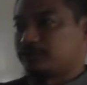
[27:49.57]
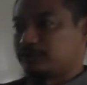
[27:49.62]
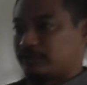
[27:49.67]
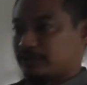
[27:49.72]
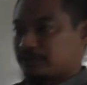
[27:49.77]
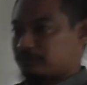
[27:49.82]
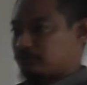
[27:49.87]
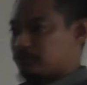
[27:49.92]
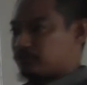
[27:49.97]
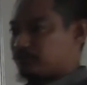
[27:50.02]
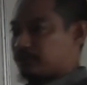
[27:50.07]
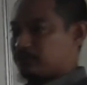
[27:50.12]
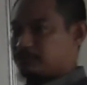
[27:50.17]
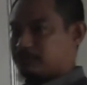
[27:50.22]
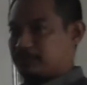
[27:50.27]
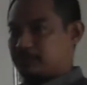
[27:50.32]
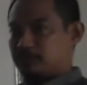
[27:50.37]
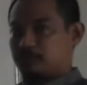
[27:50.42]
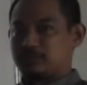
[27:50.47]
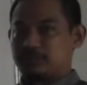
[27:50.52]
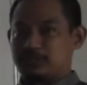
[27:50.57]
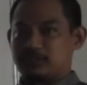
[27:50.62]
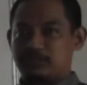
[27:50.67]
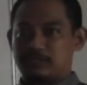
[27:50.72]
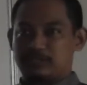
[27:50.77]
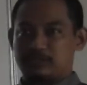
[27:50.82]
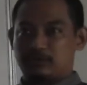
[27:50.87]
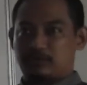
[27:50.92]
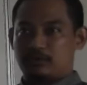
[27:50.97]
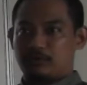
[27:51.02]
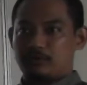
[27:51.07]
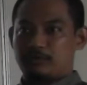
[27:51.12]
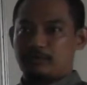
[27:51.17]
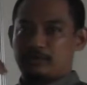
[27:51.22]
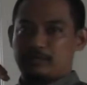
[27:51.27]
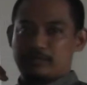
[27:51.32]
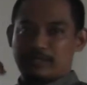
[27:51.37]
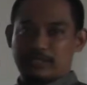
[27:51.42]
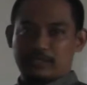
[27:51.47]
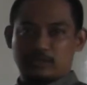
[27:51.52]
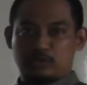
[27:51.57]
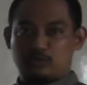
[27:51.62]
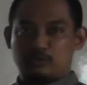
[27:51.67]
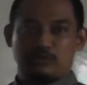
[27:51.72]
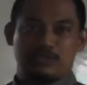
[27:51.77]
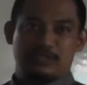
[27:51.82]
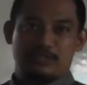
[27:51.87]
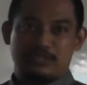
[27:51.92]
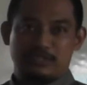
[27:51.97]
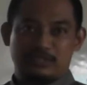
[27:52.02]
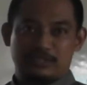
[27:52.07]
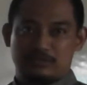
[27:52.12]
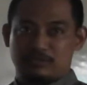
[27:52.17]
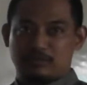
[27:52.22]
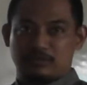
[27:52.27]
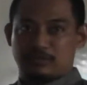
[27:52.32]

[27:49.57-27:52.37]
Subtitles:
that we will be using this or we will be excluding this or